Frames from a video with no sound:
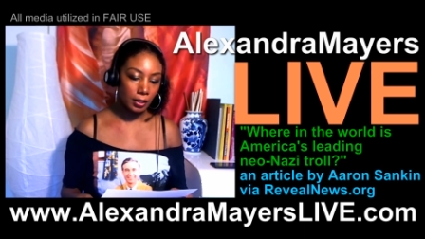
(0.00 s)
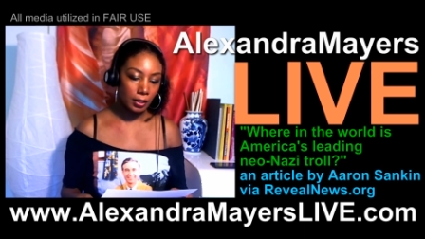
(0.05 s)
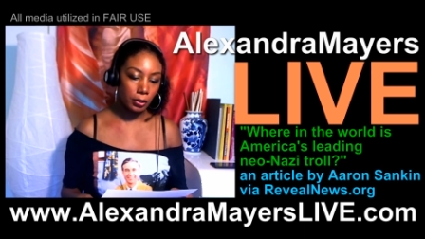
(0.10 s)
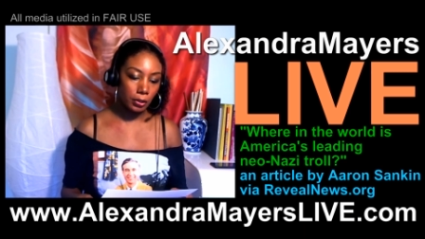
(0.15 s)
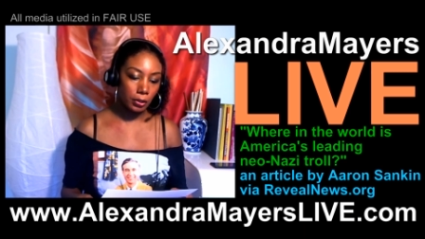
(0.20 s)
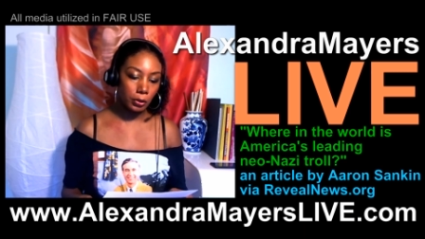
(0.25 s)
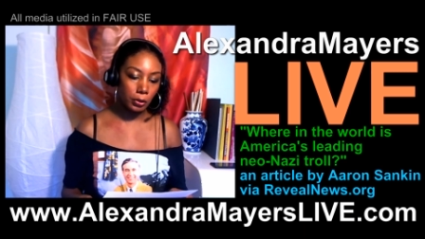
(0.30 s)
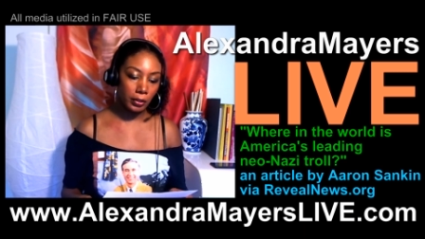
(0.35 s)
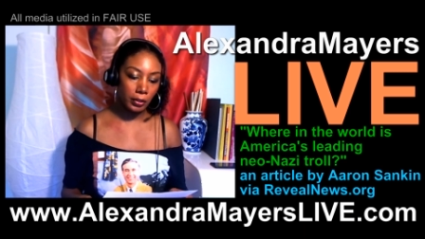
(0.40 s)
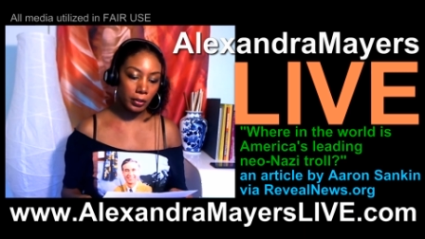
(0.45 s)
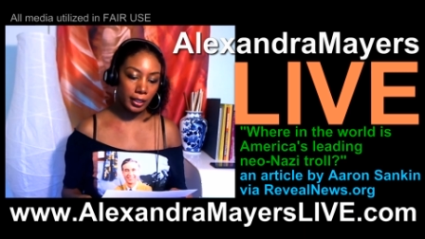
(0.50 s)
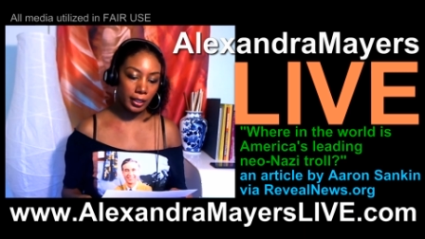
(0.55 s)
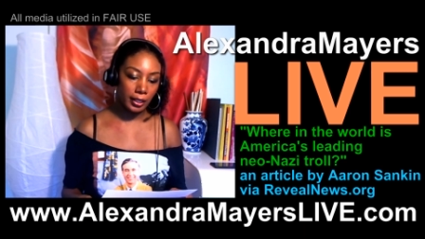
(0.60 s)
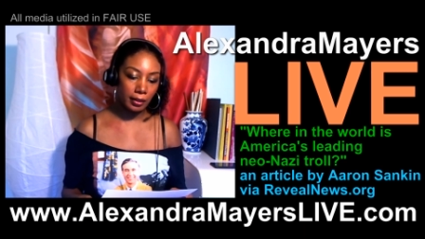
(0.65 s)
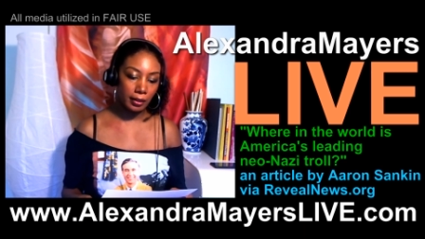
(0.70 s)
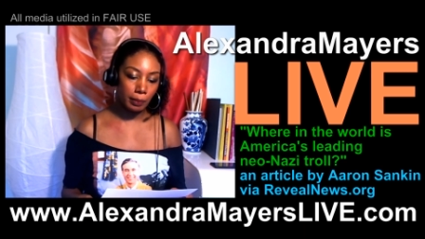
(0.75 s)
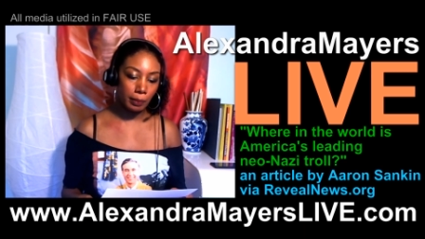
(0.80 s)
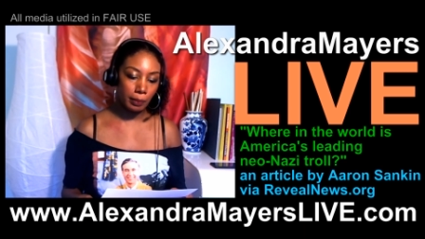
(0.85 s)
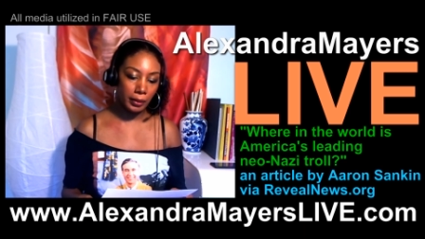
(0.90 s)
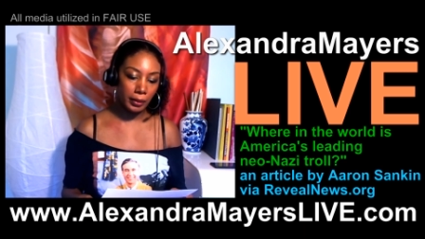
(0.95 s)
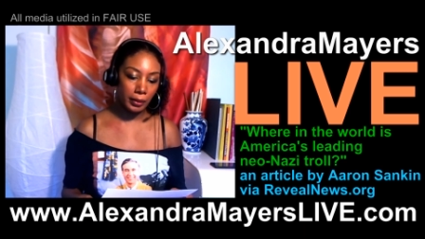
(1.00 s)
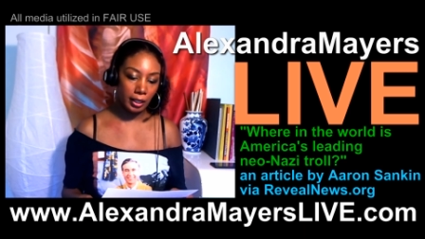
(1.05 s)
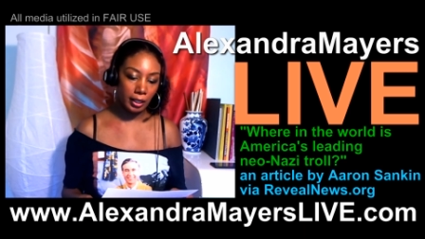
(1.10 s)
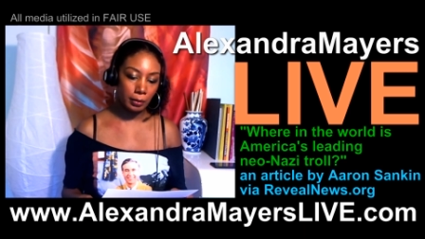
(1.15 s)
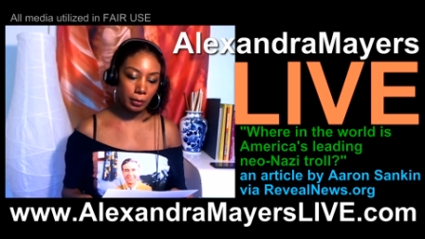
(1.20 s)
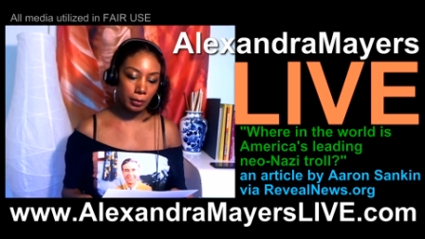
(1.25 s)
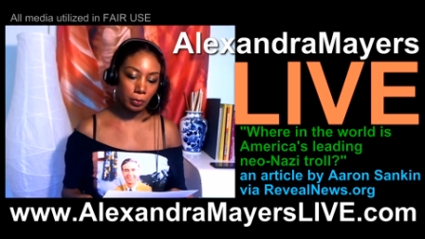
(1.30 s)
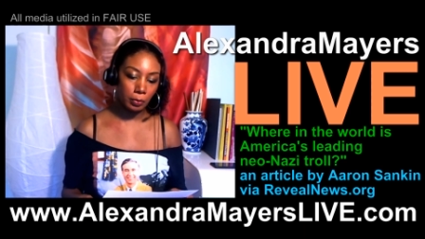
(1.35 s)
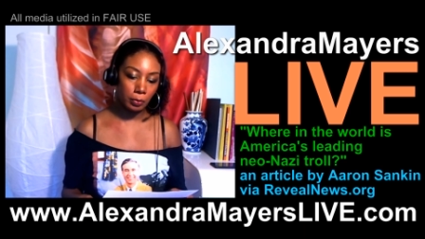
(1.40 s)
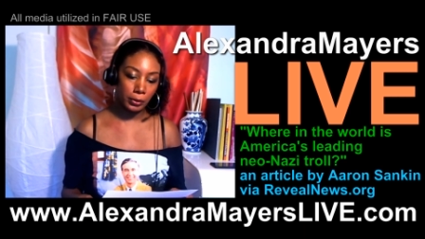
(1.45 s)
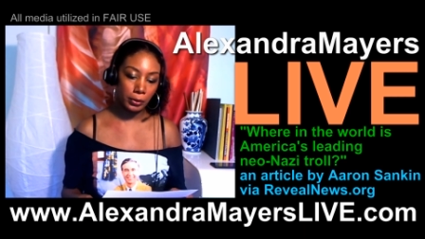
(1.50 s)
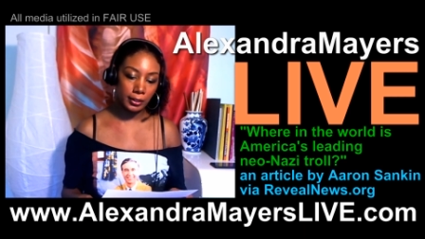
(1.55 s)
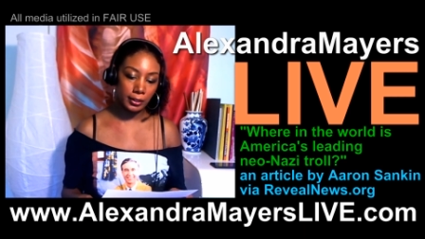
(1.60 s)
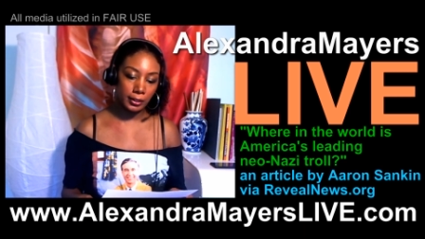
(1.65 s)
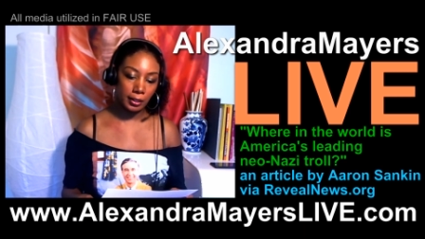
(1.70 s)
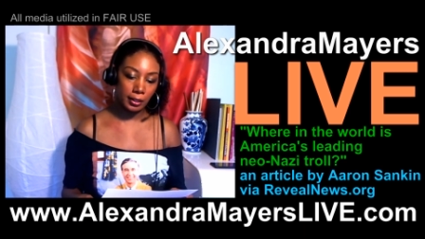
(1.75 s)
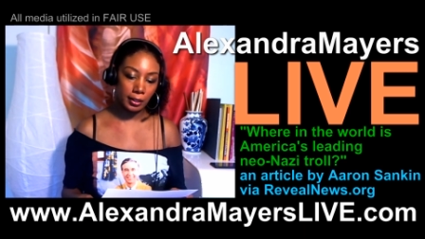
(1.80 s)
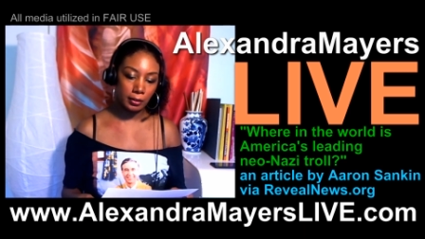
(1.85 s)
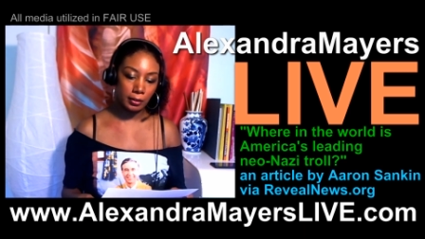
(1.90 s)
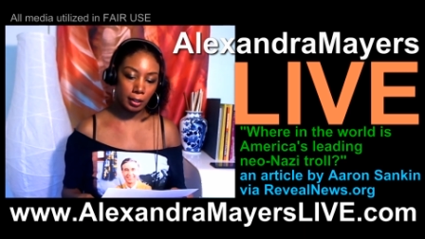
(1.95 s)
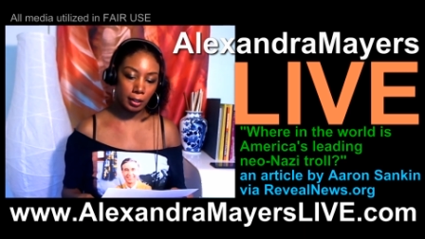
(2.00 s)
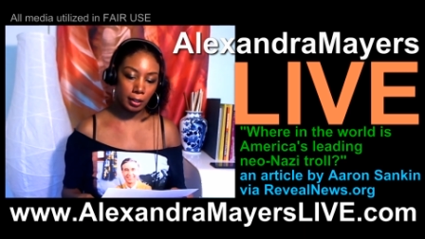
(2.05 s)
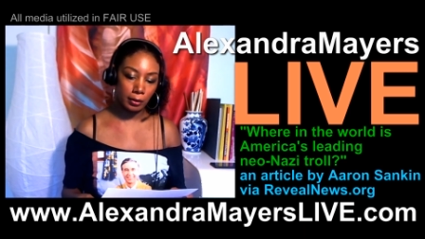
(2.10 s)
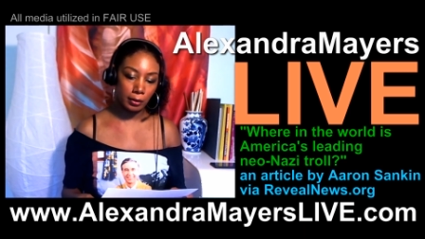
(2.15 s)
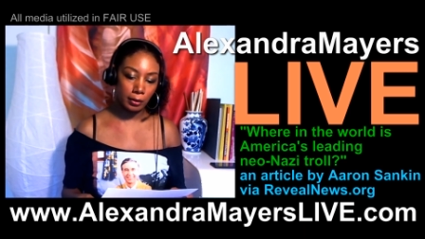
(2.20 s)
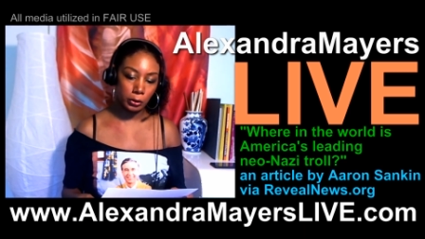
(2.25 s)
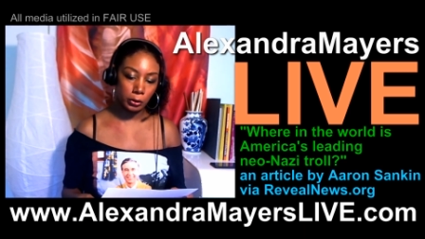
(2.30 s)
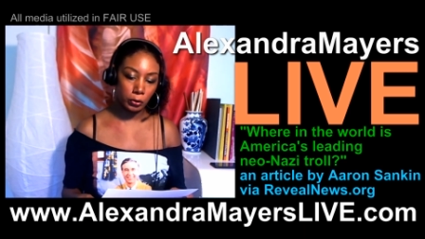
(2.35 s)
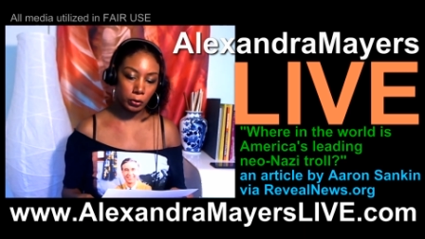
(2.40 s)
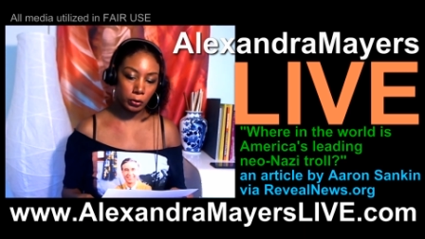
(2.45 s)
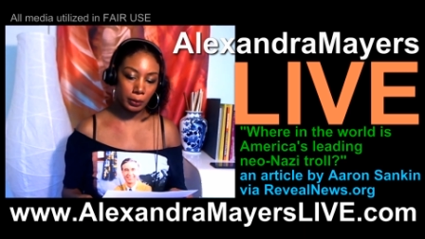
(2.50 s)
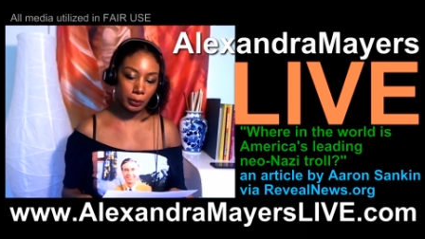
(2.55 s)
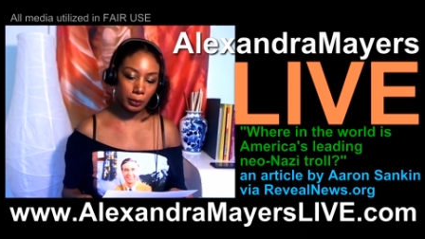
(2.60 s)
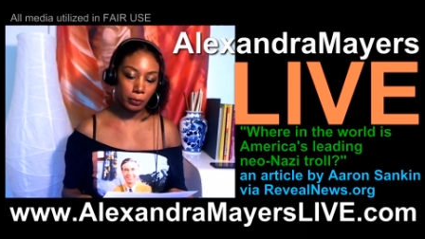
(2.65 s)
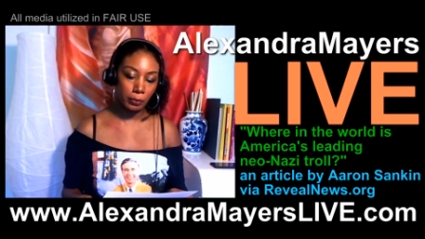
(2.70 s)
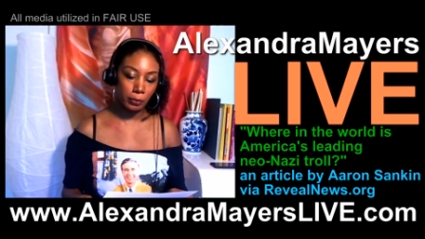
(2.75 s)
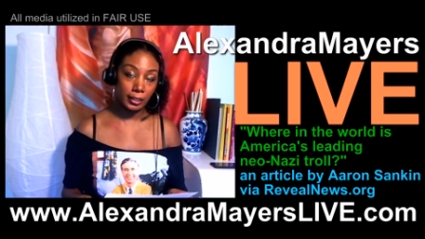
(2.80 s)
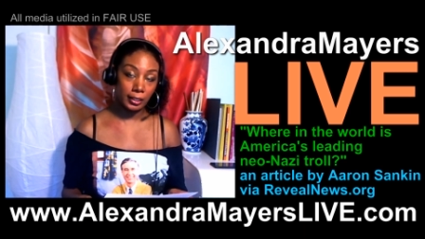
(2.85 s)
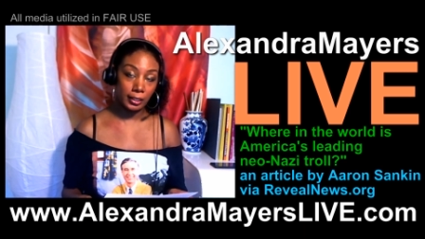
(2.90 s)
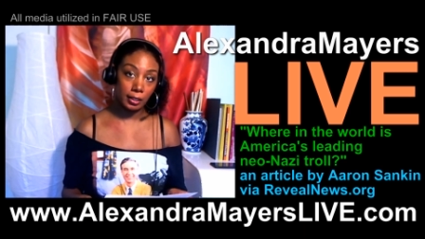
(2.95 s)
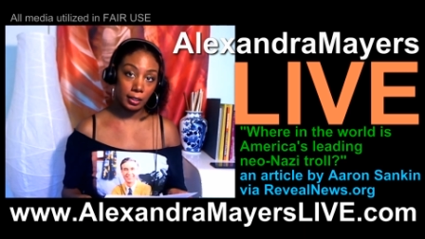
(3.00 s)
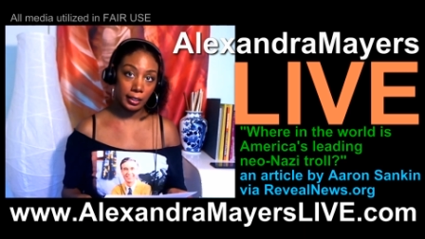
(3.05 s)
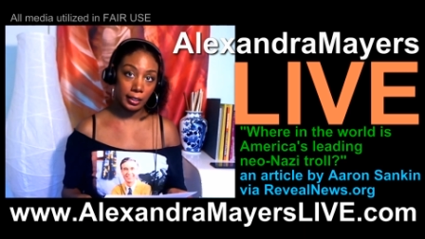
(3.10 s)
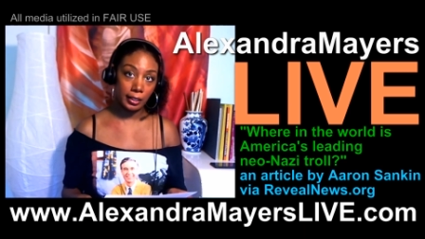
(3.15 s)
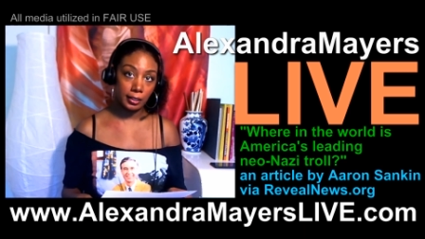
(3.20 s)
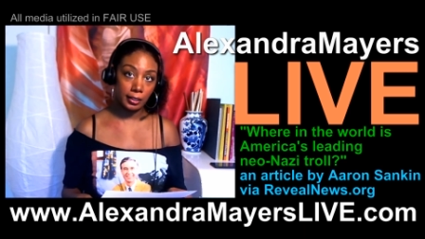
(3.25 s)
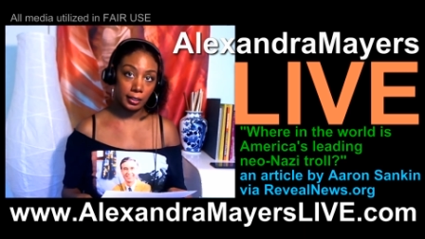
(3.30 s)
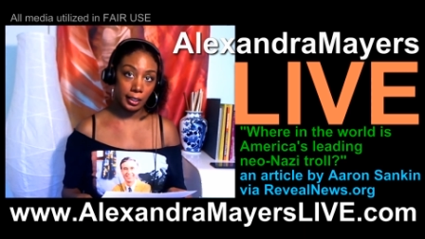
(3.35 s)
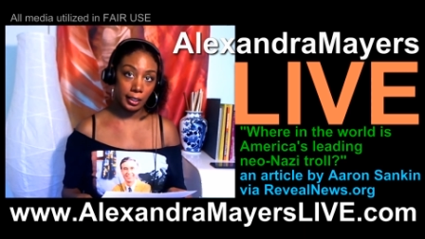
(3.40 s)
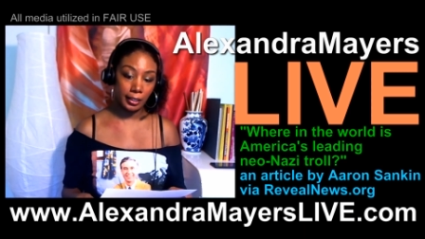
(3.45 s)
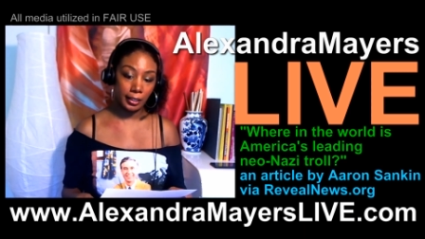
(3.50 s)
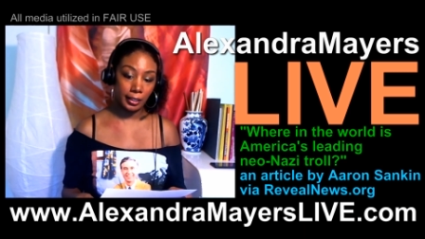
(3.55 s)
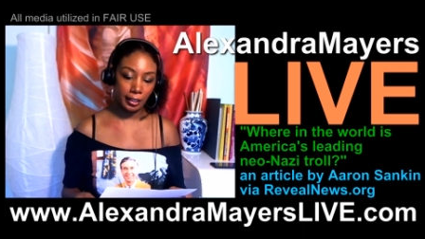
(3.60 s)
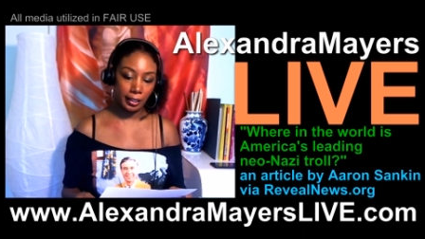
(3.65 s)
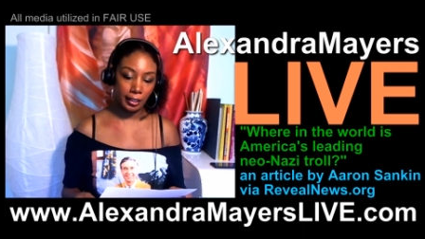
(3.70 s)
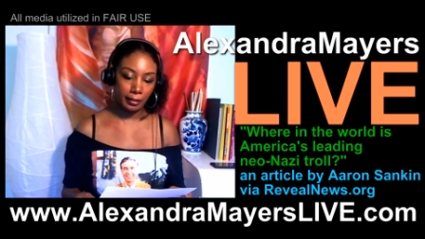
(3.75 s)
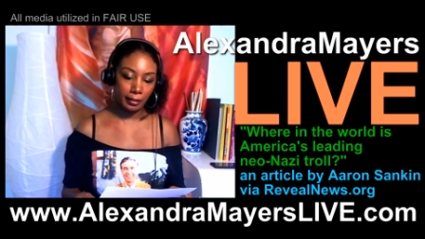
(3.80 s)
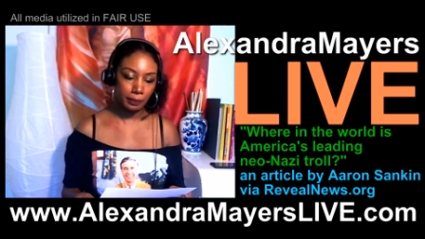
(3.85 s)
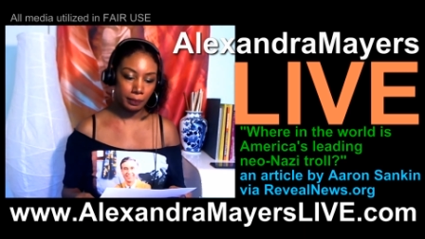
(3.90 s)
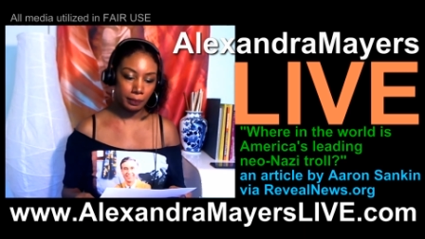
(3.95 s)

who created the meme of President Donald Trump wrestling CNN.